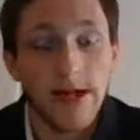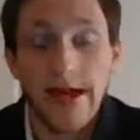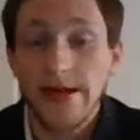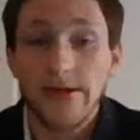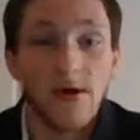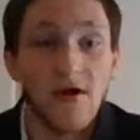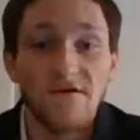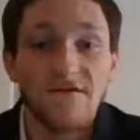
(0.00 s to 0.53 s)

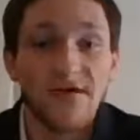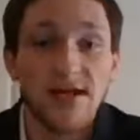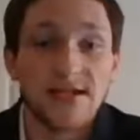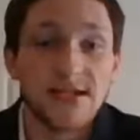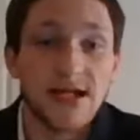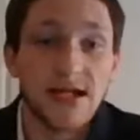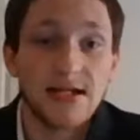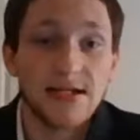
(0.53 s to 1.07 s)
And no offense
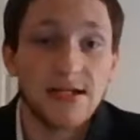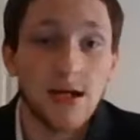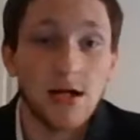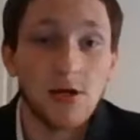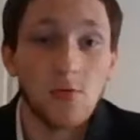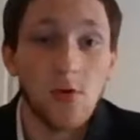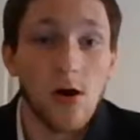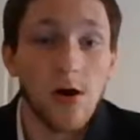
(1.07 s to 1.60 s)
against
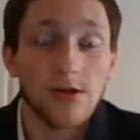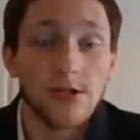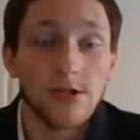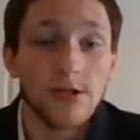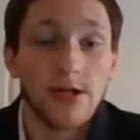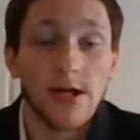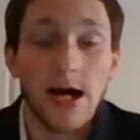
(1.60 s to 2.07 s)
Doug Walker,